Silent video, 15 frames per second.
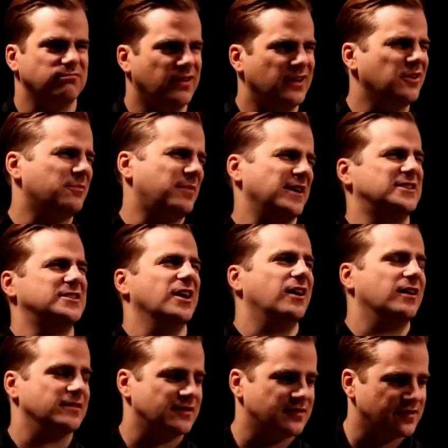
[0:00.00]
Well, not by
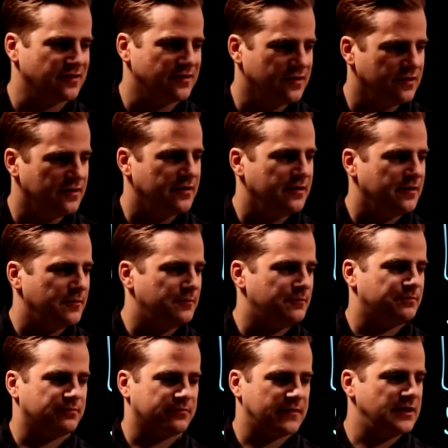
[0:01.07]
chance,
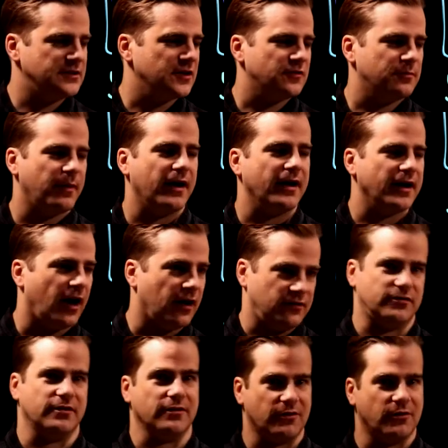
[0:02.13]
just by
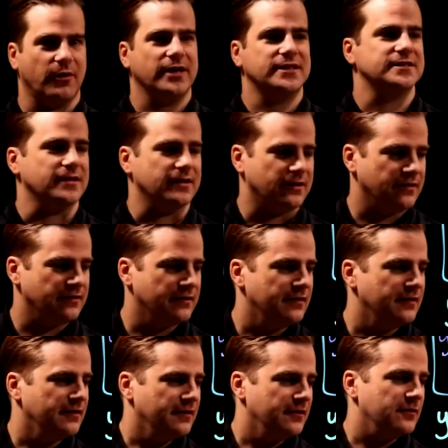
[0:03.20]
answering the question,
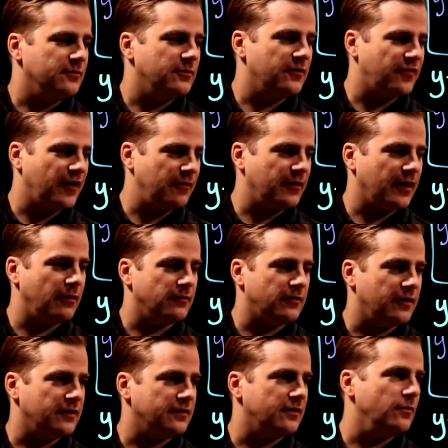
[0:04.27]
we found out
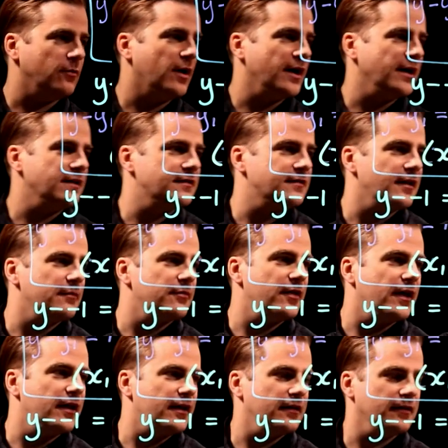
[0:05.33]
that the y-intercept
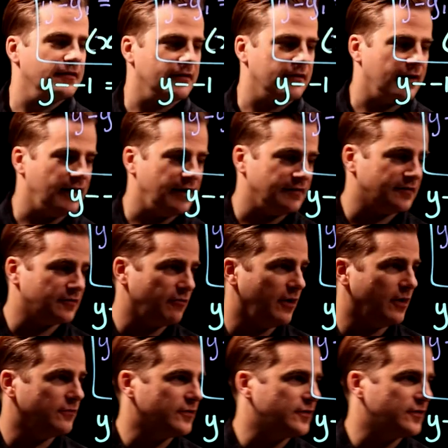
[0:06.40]
there is 3 over